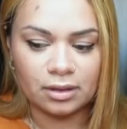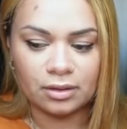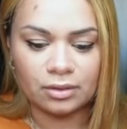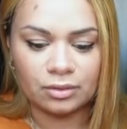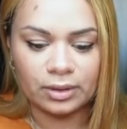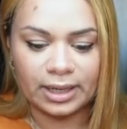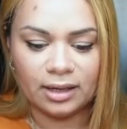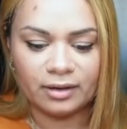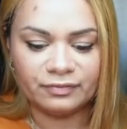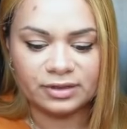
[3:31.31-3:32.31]
Oh, I
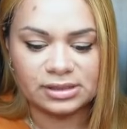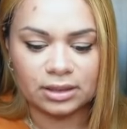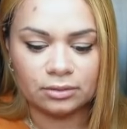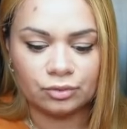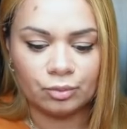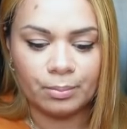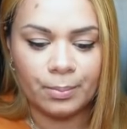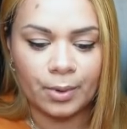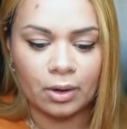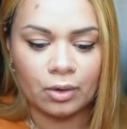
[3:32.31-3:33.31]
love, there's like a little
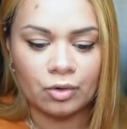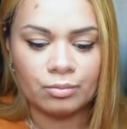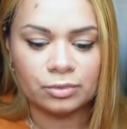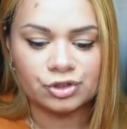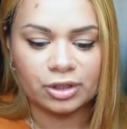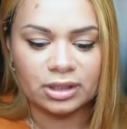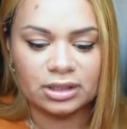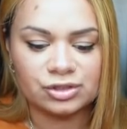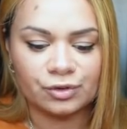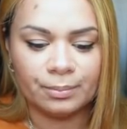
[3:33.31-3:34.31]
bow. Majority of
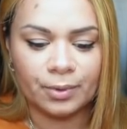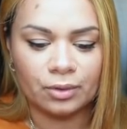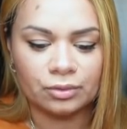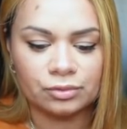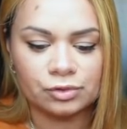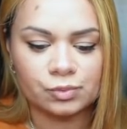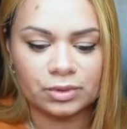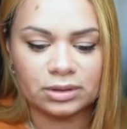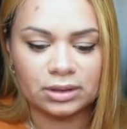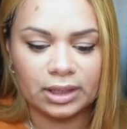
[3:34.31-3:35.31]
these are bows
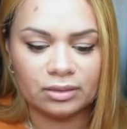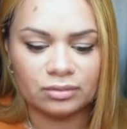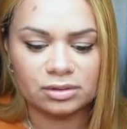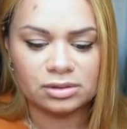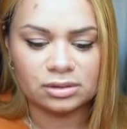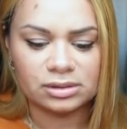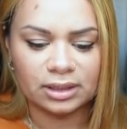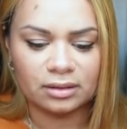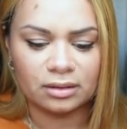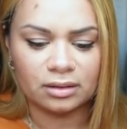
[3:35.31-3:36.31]
with, I don't know, this looks
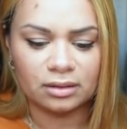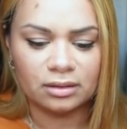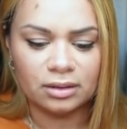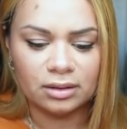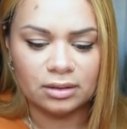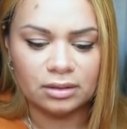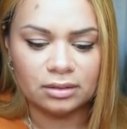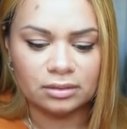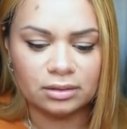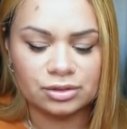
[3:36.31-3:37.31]
like a
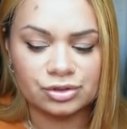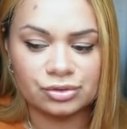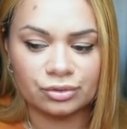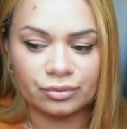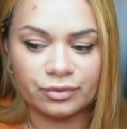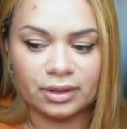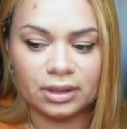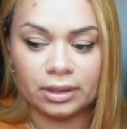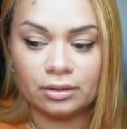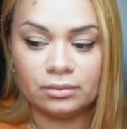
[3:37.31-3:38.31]
circle
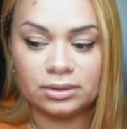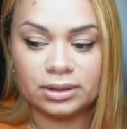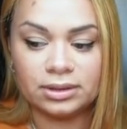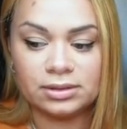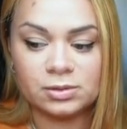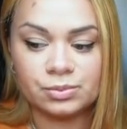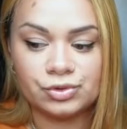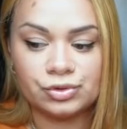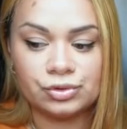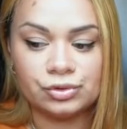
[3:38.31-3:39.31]
thingy. I don't know what that is.
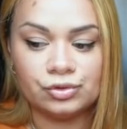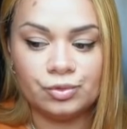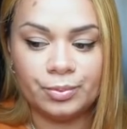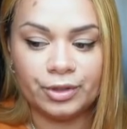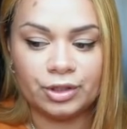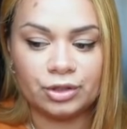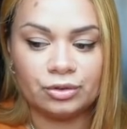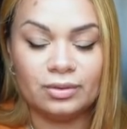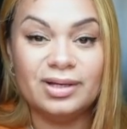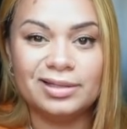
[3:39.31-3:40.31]
Super
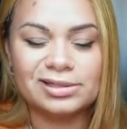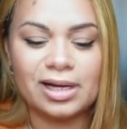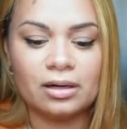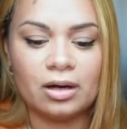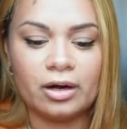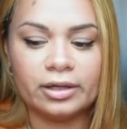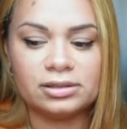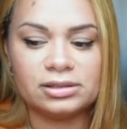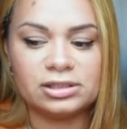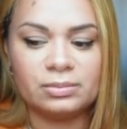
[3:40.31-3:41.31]
cute. It's kind of hard
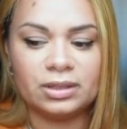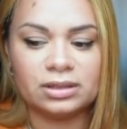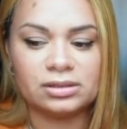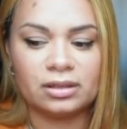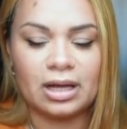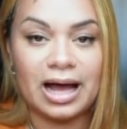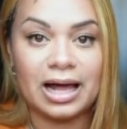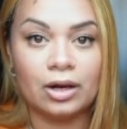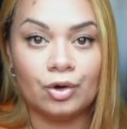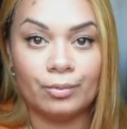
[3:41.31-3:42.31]
to see because of the
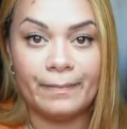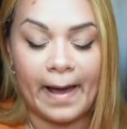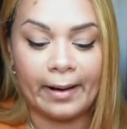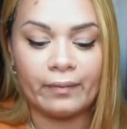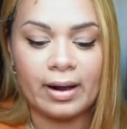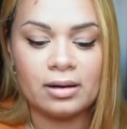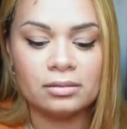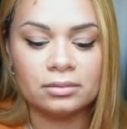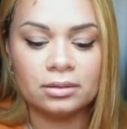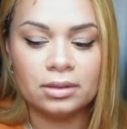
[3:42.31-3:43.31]
hollow
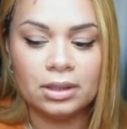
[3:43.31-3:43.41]
background.